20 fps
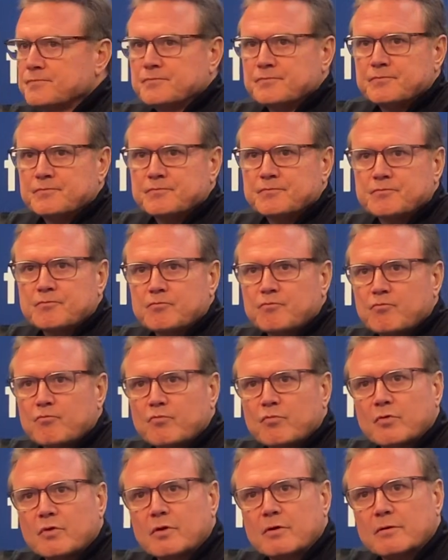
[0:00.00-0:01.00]
Without
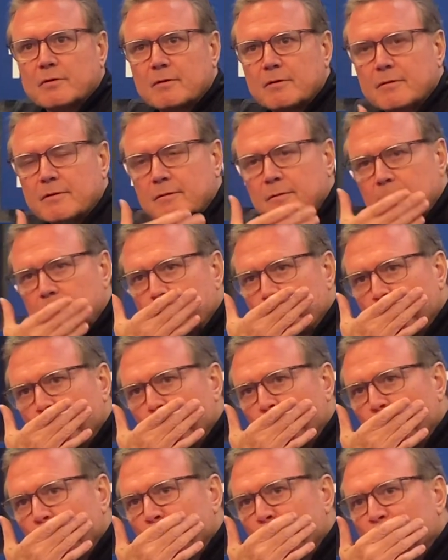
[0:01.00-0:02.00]
taking anything away
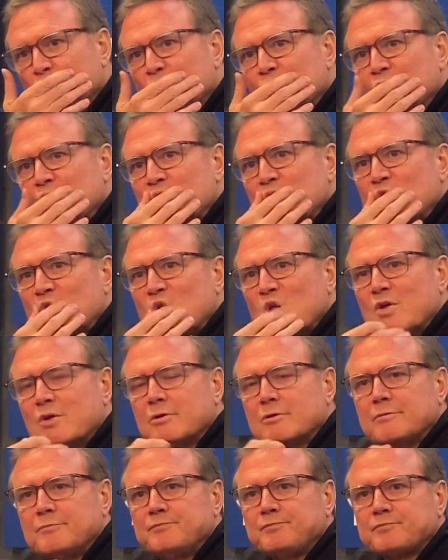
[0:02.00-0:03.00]
from Kansas
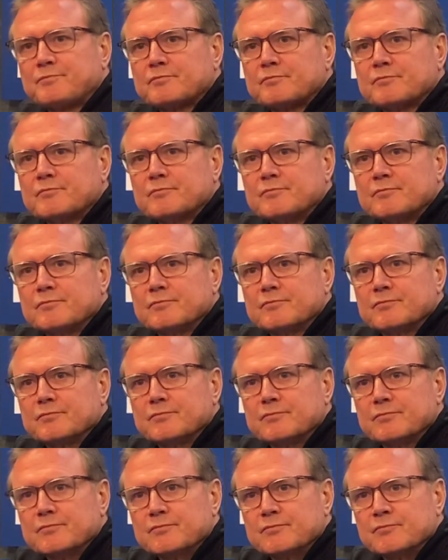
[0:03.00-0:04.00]
City, are games like this
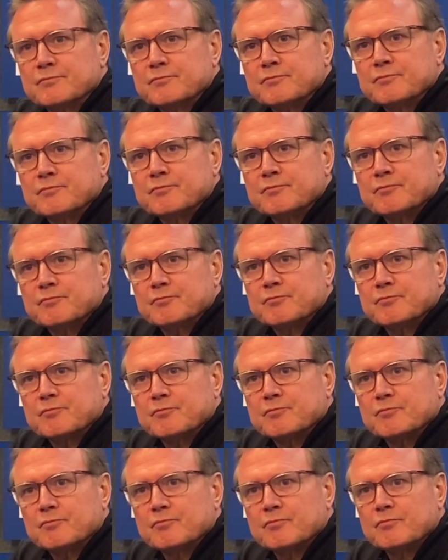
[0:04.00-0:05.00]
between UConn
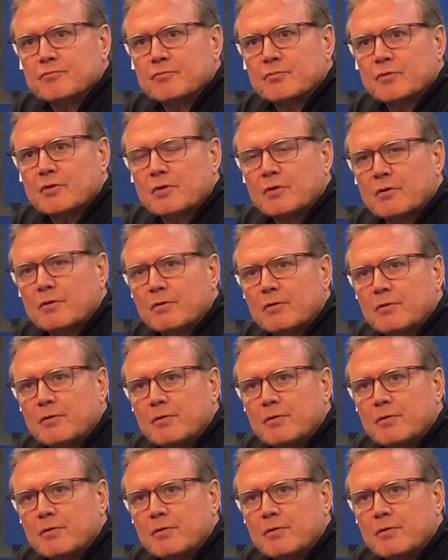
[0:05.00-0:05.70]
and Mizzou